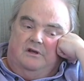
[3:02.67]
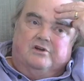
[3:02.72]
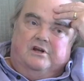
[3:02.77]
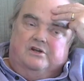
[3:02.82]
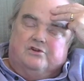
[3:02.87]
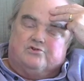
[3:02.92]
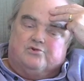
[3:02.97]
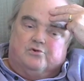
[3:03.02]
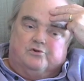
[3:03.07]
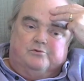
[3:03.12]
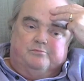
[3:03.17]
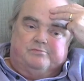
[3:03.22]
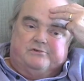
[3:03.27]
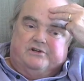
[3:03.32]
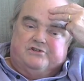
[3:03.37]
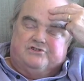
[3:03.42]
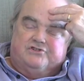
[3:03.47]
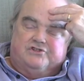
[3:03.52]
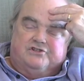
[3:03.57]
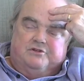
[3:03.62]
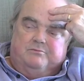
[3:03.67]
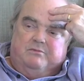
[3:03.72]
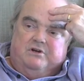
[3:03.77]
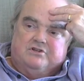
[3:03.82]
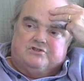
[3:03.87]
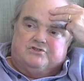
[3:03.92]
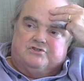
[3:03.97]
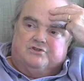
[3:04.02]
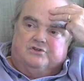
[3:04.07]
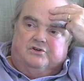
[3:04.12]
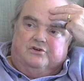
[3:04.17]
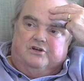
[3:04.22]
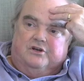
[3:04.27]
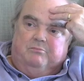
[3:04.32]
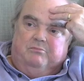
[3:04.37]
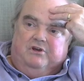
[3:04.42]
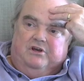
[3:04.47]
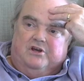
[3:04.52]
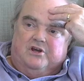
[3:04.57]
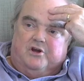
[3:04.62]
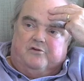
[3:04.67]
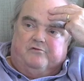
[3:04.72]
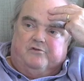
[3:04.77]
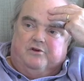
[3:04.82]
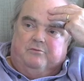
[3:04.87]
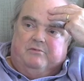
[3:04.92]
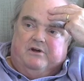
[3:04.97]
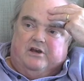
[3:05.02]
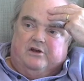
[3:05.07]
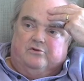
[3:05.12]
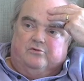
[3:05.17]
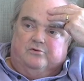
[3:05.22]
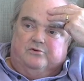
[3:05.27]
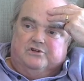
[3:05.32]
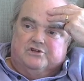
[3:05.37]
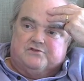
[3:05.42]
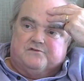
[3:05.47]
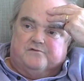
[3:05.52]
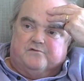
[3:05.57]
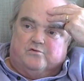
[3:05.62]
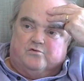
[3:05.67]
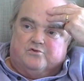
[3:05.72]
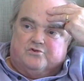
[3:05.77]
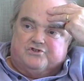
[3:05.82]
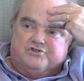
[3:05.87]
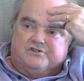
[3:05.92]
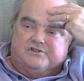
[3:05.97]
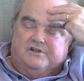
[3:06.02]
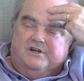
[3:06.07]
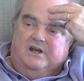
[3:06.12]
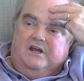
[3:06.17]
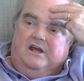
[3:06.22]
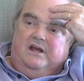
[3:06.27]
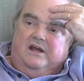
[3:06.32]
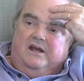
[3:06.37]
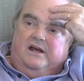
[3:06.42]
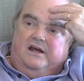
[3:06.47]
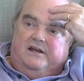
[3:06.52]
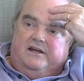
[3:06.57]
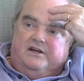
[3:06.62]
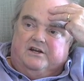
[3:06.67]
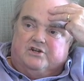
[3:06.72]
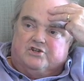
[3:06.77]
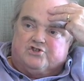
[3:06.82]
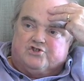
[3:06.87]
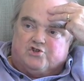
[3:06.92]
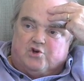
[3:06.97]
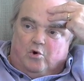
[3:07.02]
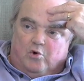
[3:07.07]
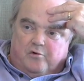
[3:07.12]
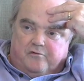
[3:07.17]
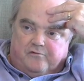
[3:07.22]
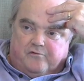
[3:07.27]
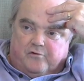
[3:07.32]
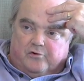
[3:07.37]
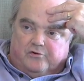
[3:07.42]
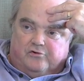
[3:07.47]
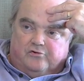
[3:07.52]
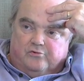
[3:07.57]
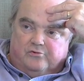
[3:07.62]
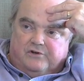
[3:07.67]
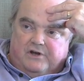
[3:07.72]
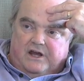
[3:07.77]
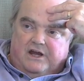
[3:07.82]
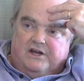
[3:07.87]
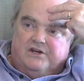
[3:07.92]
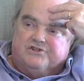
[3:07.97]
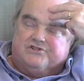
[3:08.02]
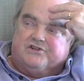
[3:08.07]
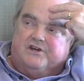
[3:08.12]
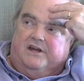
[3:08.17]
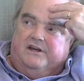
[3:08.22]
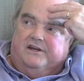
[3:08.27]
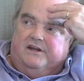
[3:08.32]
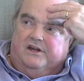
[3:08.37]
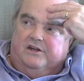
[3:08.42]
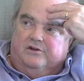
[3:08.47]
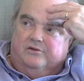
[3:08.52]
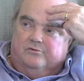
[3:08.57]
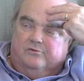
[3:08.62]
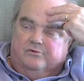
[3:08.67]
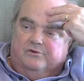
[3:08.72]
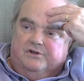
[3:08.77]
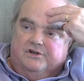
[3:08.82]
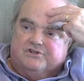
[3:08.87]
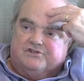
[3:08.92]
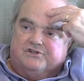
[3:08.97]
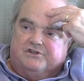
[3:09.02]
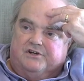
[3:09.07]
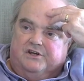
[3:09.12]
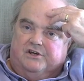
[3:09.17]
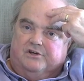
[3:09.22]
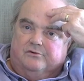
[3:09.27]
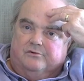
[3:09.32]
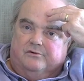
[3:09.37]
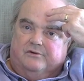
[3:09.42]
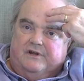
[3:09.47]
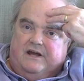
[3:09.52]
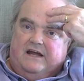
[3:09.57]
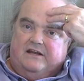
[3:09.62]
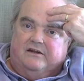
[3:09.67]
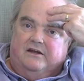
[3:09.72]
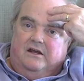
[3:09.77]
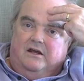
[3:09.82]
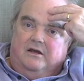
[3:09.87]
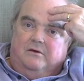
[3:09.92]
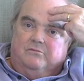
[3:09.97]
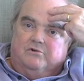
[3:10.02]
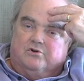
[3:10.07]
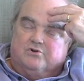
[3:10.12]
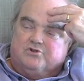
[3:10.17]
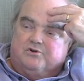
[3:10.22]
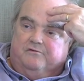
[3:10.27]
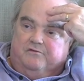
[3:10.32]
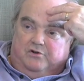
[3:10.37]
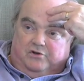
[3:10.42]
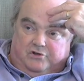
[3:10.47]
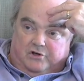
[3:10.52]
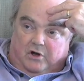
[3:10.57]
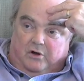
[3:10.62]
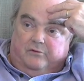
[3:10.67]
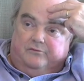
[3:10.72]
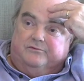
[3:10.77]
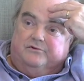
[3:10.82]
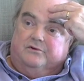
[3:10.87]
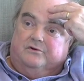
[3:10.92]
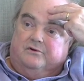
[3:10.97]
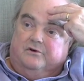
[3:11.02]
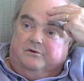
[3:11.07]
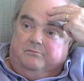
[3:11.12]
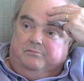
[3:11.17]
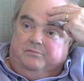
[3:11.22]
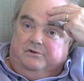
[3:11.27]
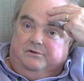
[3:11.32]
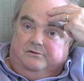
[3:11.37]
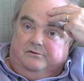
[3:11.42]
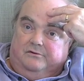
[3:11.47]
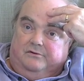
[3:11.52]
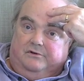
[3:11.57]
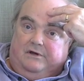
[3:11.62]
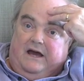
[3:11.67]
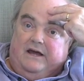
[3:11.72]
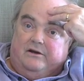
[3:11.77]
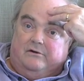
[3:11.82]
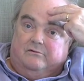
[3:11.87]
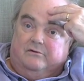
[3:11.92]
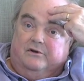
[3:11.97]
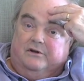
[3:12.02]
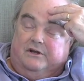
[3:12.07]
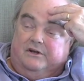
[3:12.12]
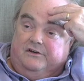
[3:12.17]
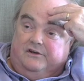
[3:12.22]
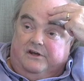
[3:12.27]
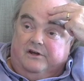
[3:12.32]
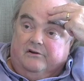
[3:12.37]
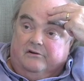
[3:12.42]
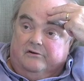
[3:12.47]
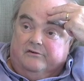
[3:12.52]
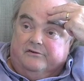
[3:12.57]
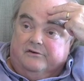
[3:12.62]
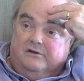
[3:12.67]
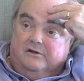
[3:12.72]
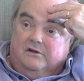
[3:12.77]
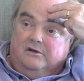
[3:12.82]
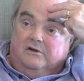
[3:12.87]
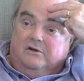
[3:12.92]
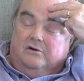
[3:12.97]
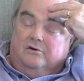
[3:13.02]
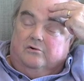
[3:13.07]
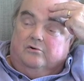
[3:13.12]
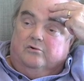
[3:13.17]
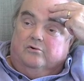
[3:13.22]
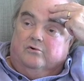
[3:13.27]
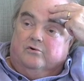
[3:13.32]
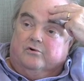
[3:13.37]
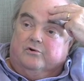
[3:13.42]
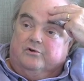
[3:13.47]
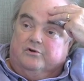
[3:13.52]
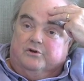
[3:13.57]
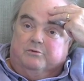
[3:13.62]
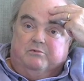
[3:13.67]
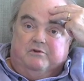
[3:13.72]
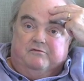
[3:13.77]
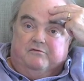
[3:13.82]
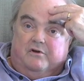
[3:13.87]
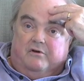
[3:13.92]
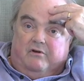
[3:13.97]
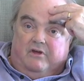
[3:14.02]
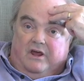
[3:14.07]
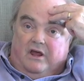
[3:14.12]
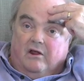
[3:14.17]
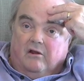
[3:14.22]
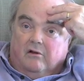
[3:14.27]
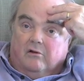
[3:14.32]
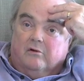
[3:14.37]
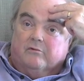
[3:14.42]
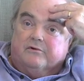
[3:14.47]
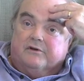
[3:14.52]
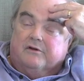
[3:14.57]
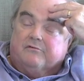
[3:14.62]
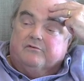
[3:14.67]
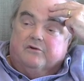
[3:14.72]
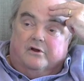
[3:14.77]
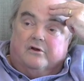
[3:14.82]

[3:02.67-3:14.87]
In certain places, he mentions you got to be careful. You better do this first and let it soak for 2 days, and then you do this, and then you do that, because if you don't, you're going to be, you're either going to get killed, or you're going to be very ill, or whatever.